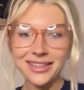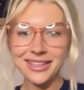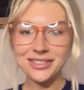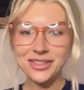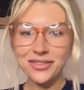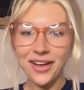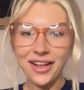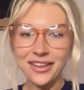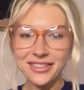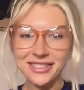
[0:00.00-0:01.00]
Thanks for the
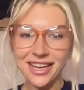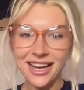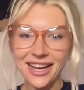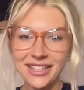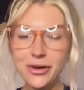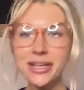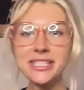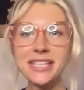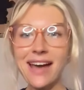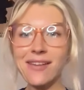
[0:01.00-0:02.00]
follows, guys. Oh,
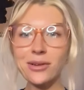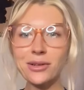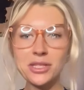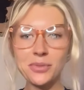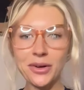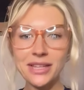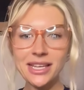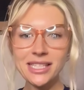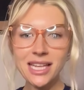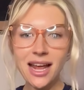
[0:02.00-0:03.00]
is it everyone's
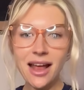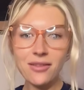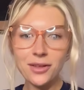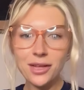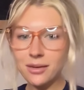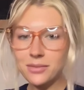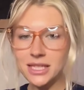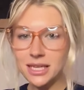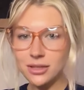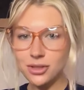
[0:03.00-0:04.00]
birthday today? I feel like I'm
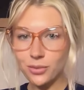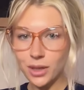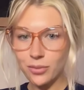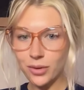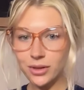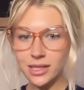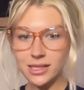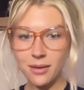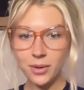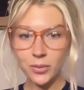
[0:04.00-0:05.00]
seeing so many
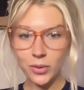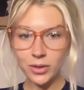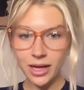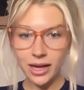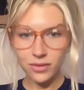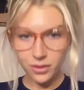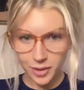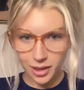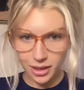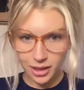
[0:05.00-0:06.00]
birthdays. Happy birthday,
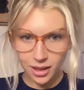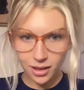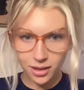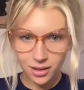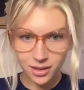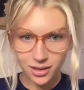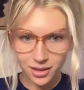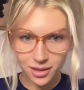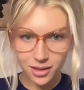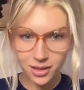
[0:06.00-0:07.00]
everybody.
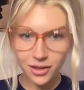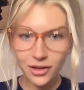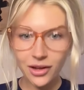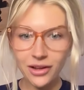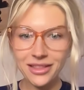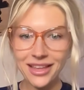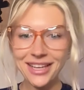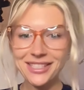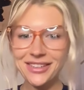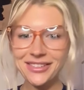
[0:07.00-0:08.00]
Aw,
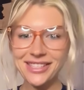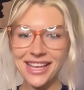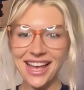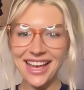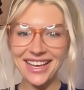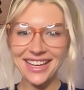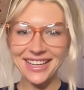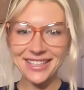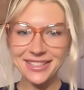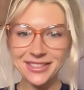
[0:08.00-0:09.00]
thanks,
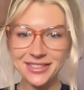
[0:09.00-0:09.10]
Jose.